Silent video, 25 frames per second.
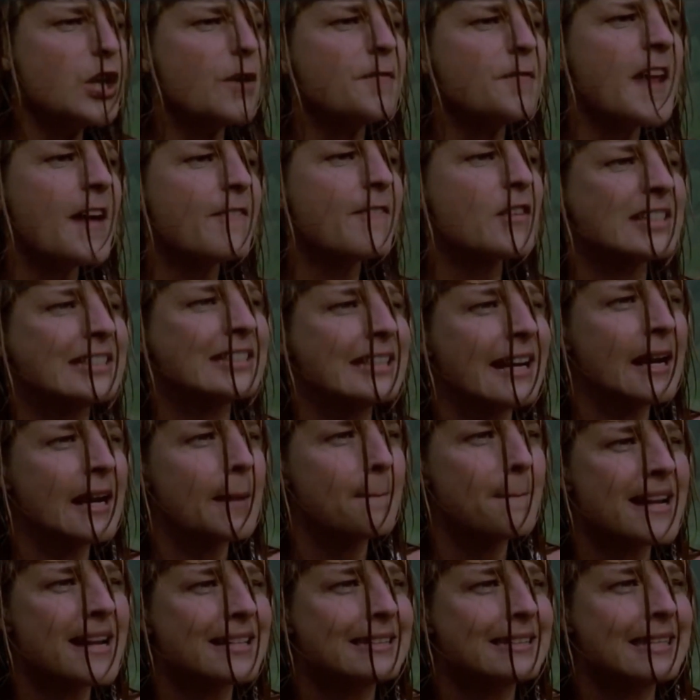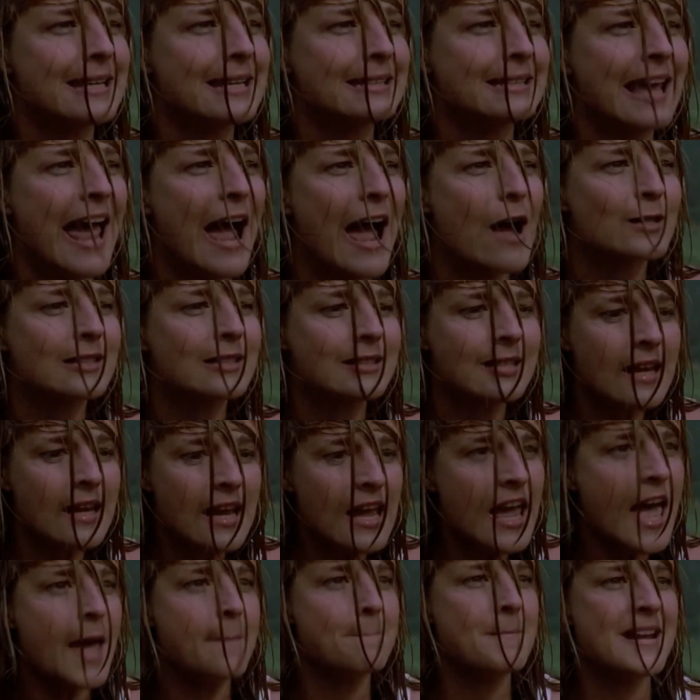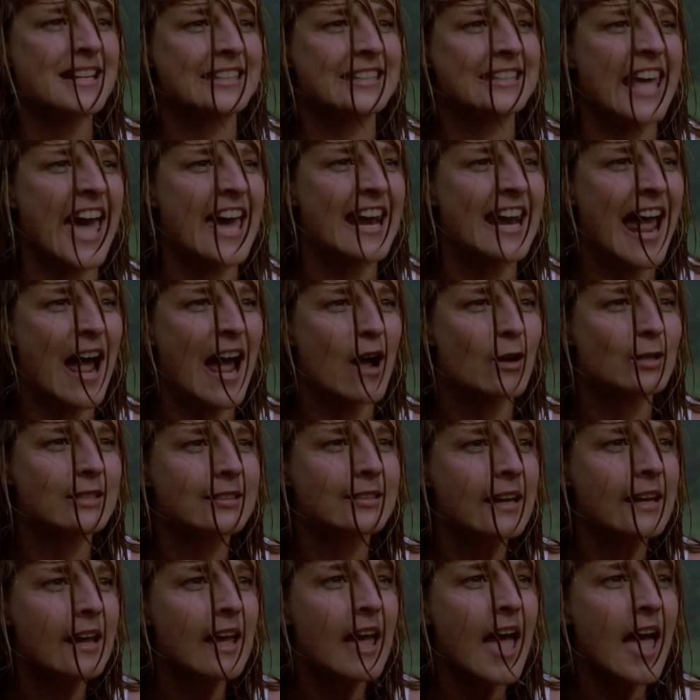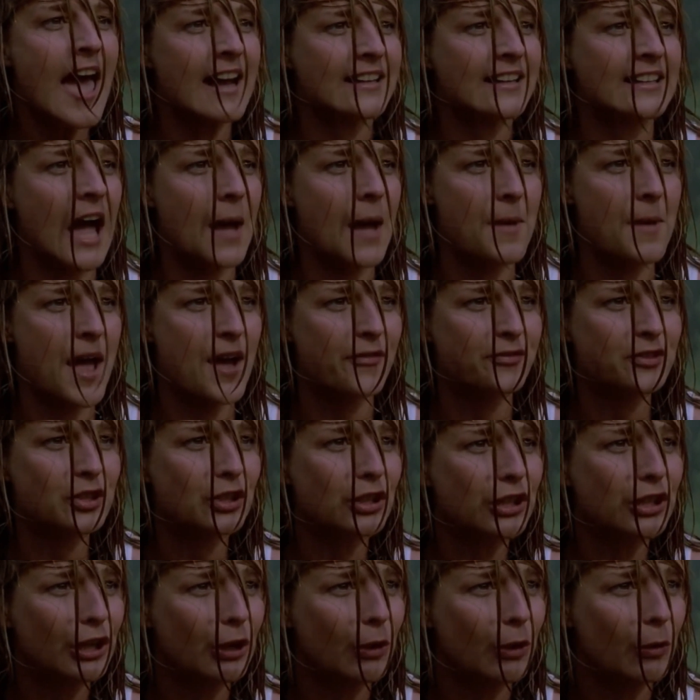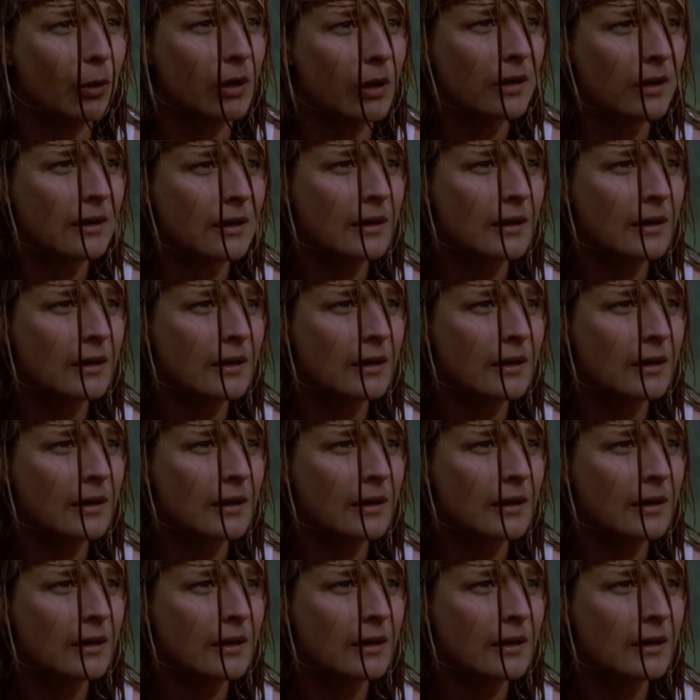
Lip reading: You've never seen him miss this house, and miss that house, and come after you!